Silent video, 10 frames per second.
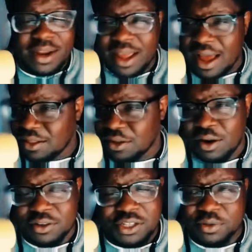out of the
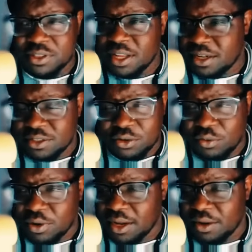car, she was dead as a
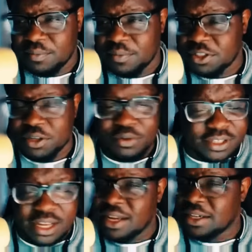doornail. She
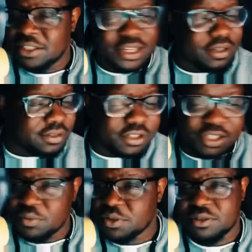
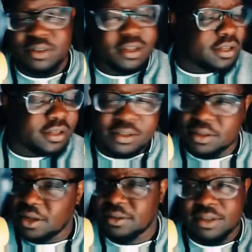was
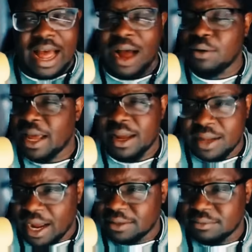out like a light.